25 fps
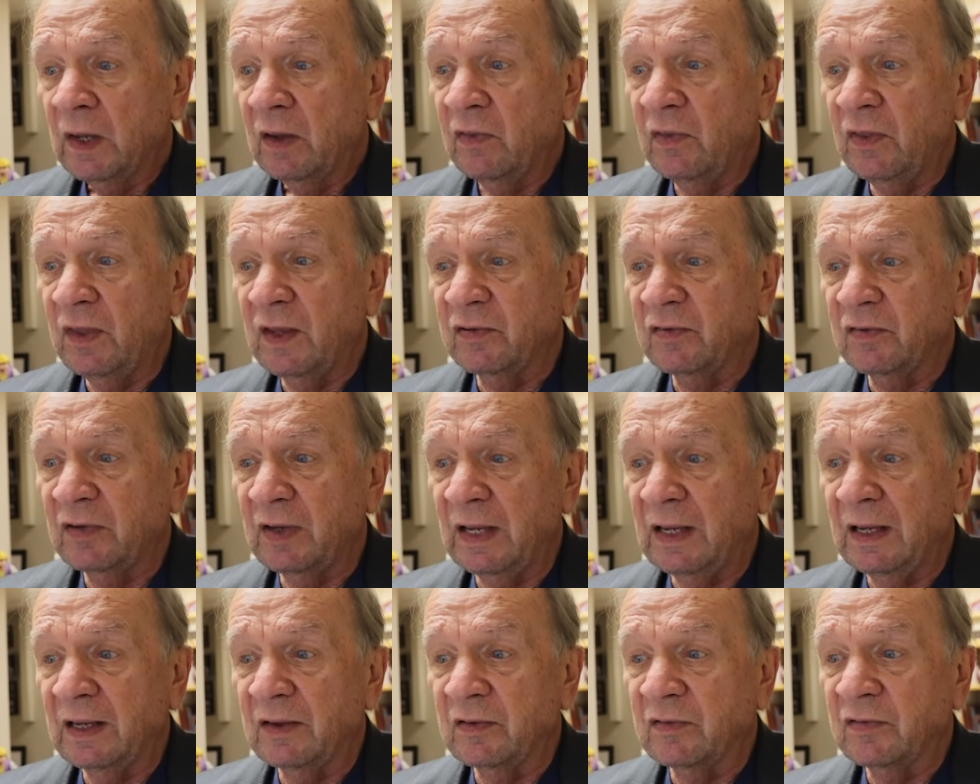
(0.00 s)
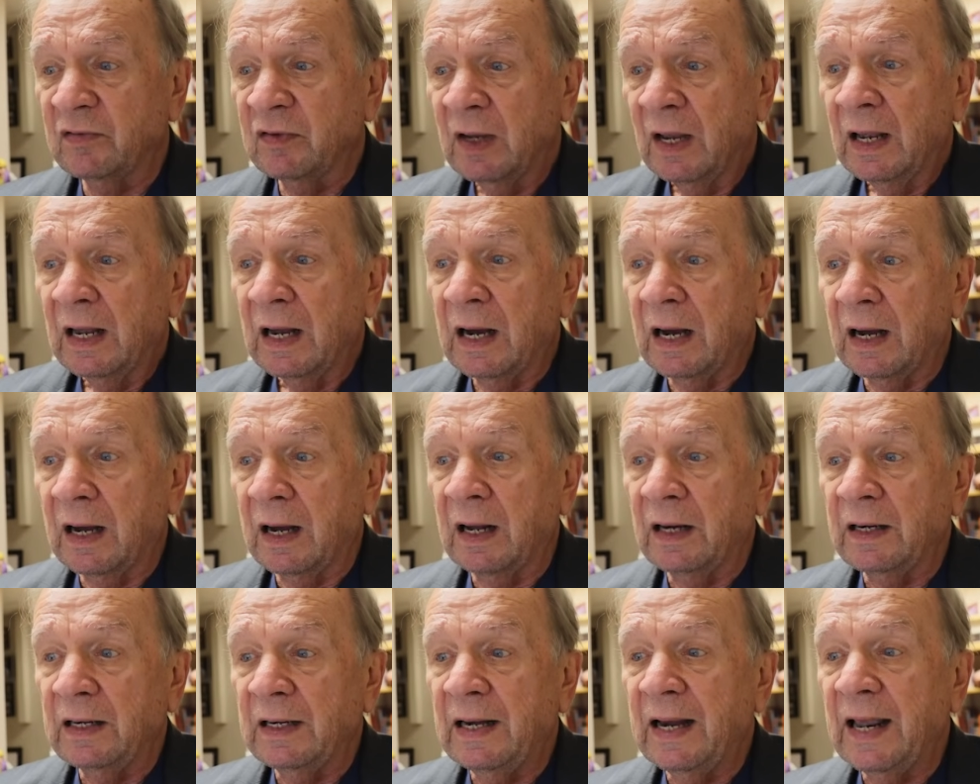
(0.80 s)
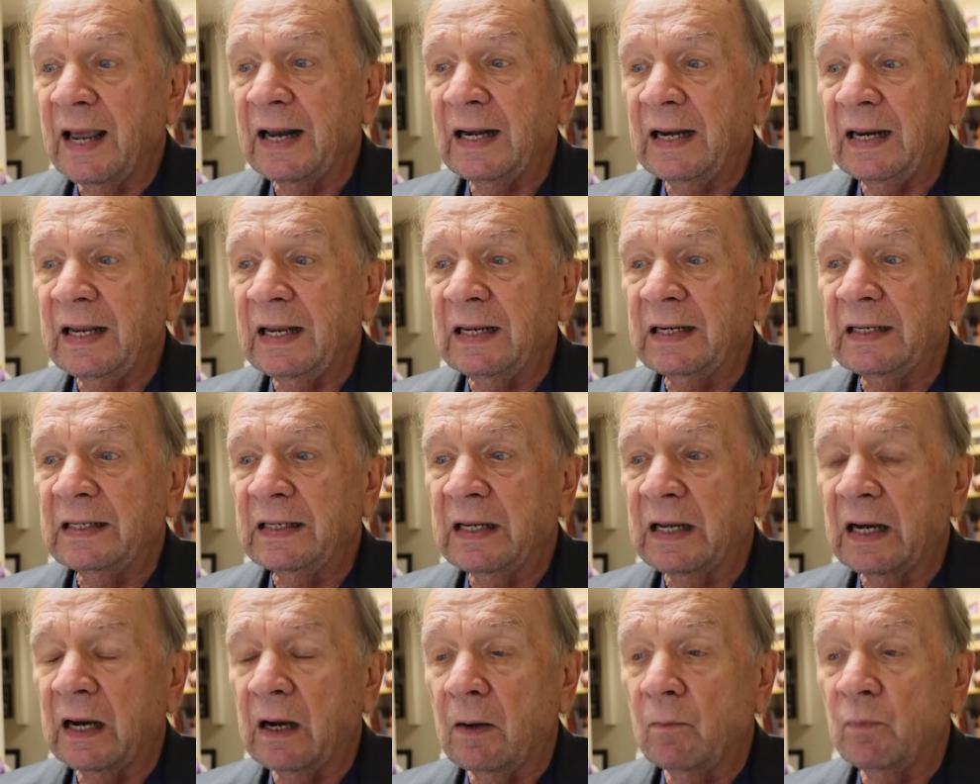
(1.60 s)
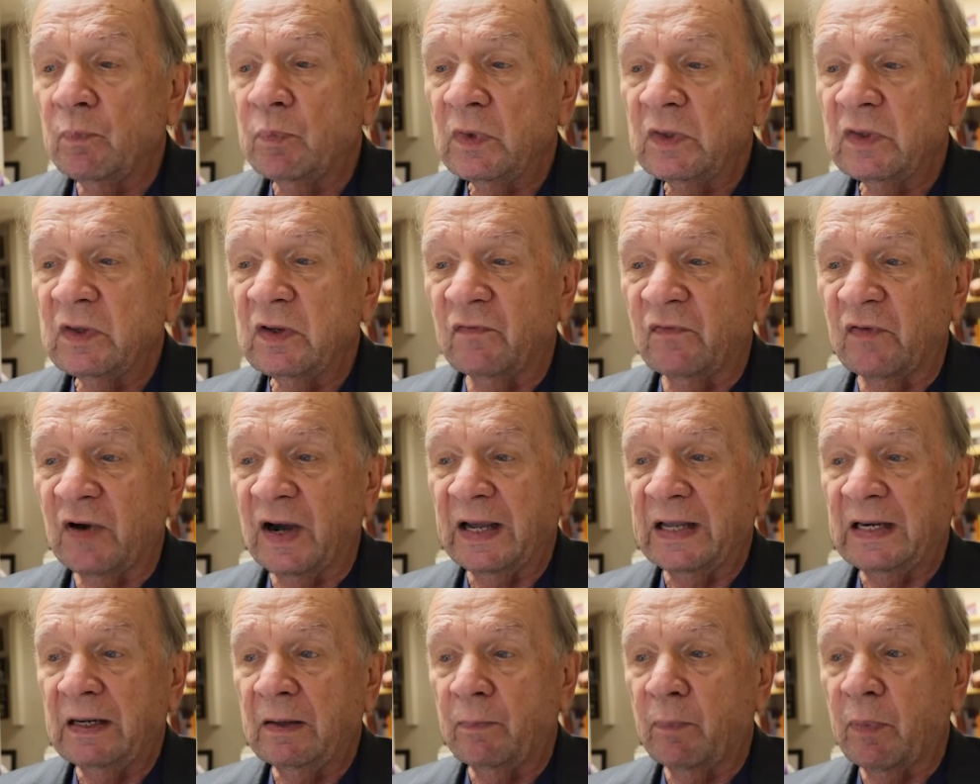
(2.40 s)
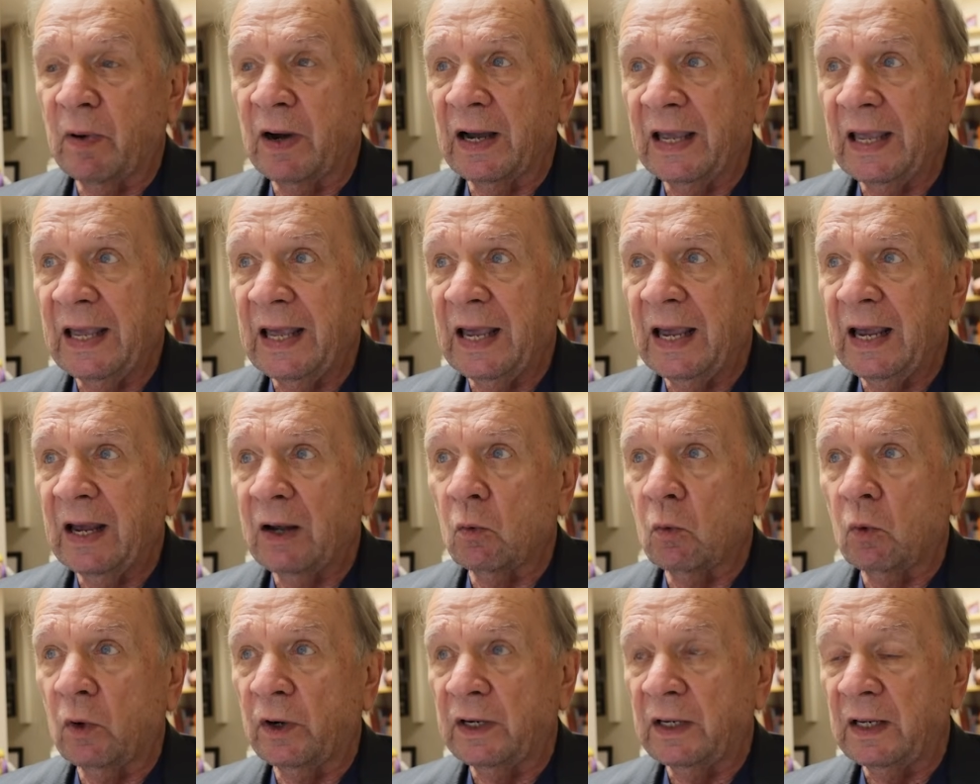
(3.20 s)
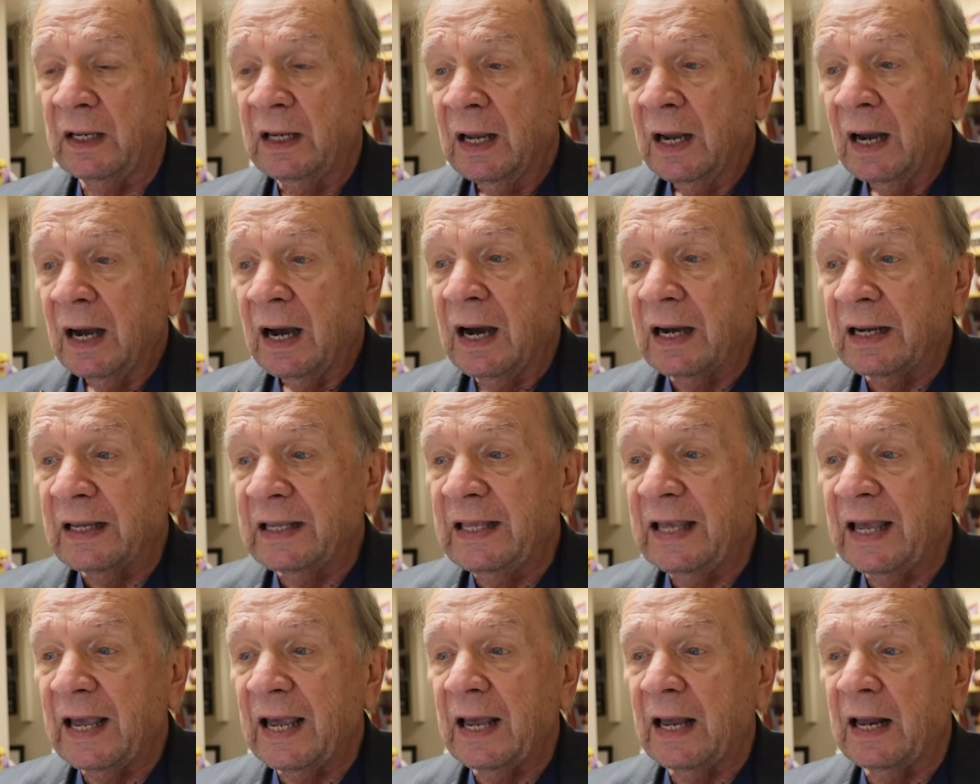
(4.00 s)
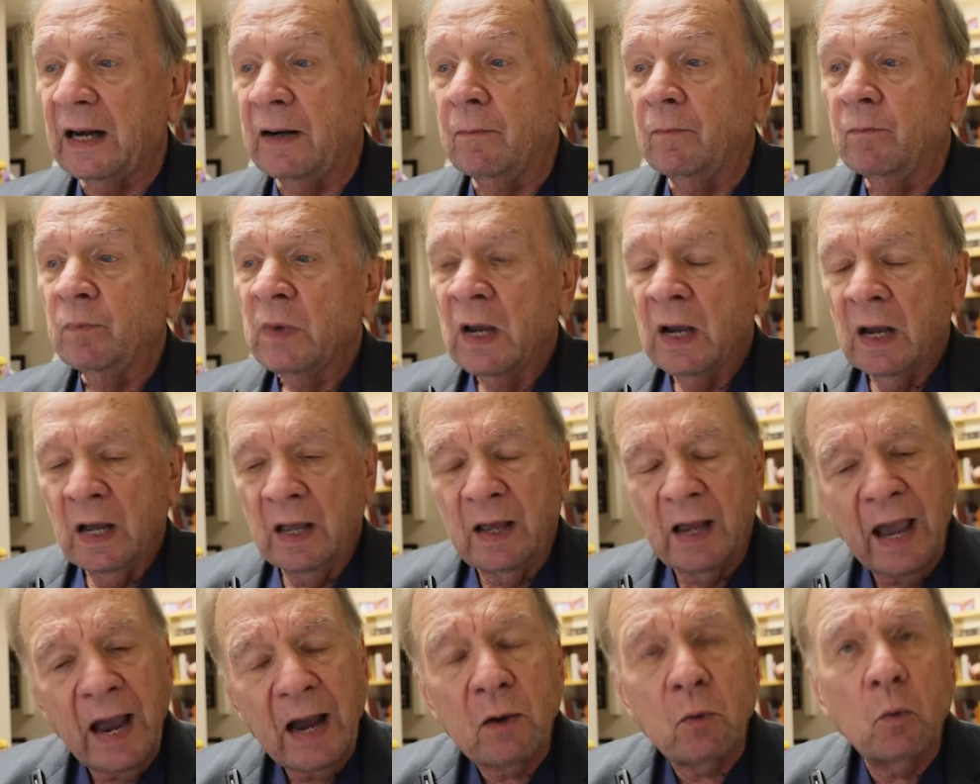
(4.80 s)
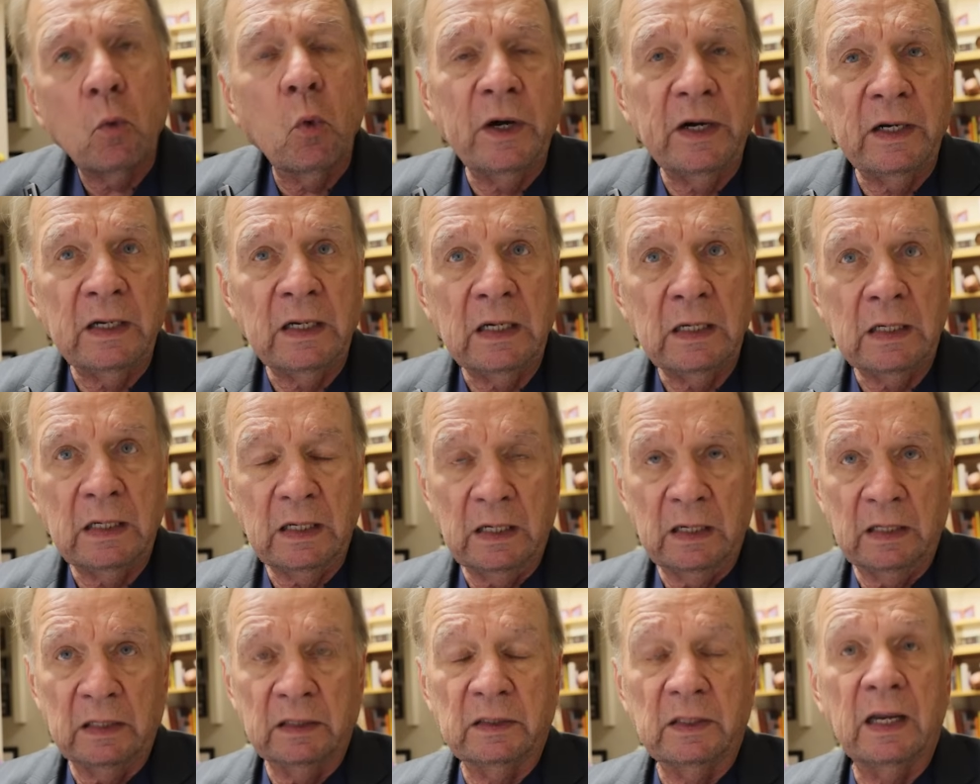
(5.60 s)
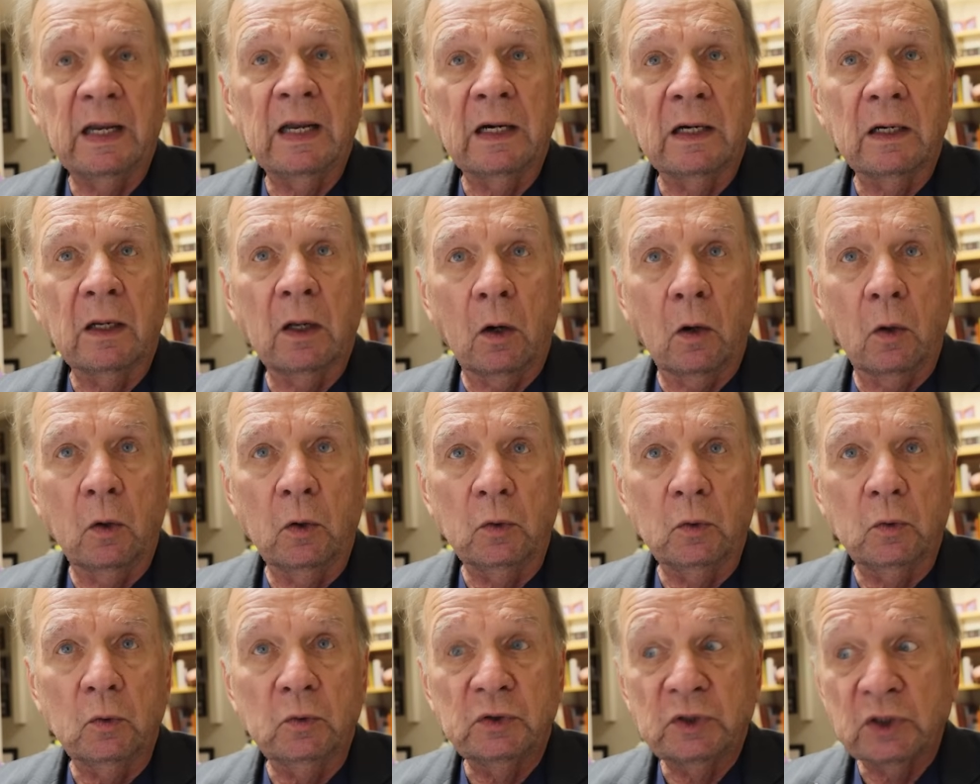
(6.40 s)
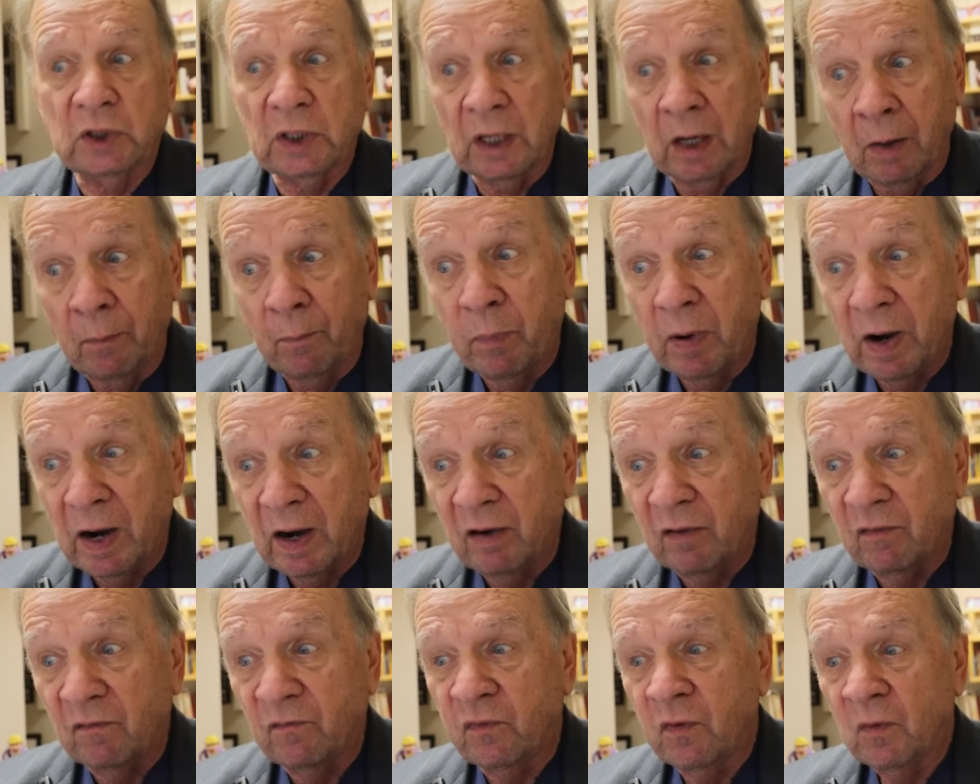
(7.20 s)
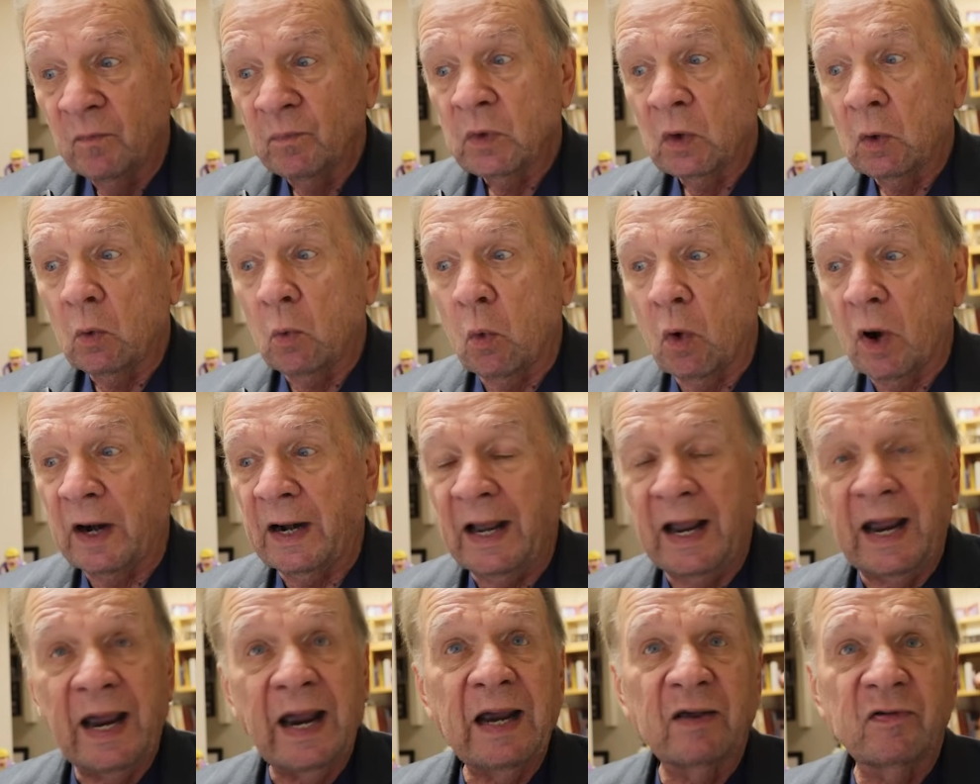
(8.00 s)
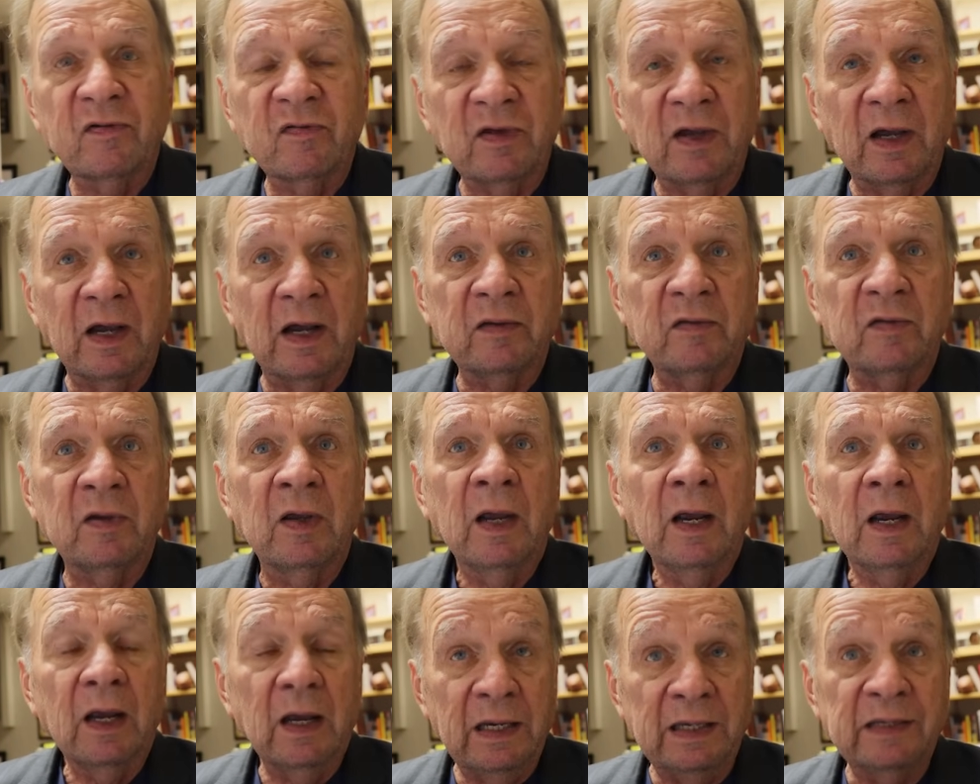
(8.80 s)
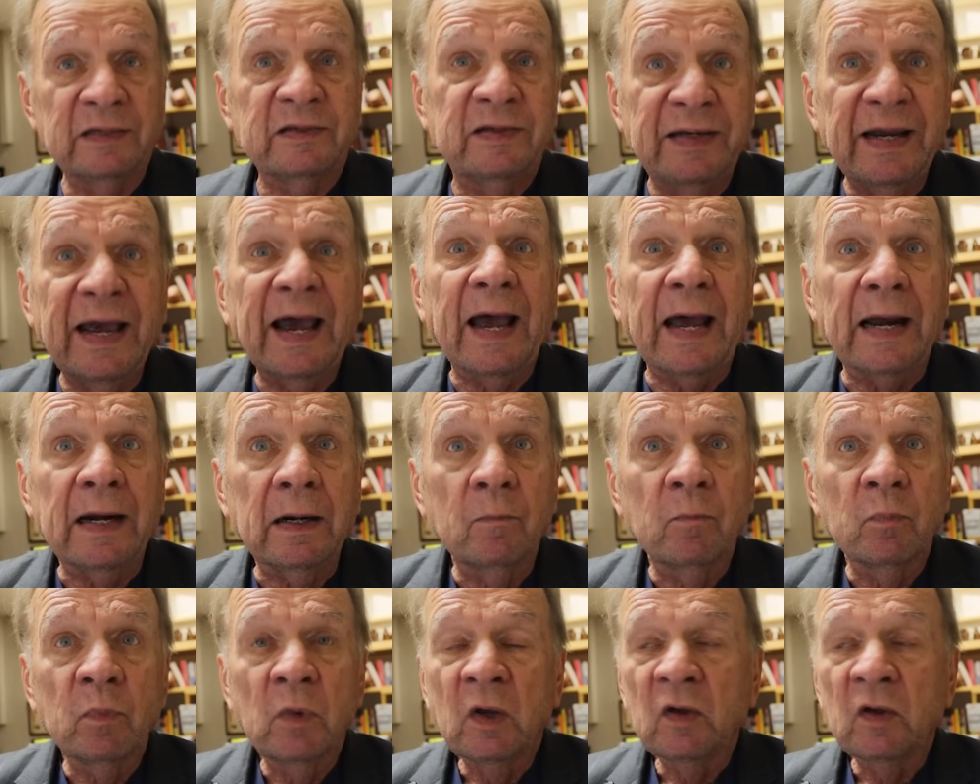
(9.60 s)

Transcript: This is uh, net income divided by equity. Again, equity in, includes above what assets is debt.